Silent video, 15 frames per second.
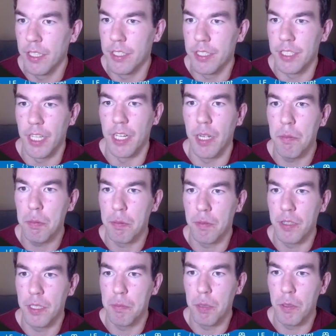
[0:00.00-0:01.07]
set
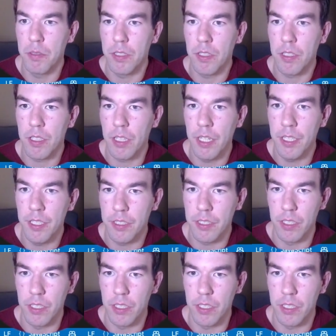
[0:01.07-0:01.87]
up the posthog client.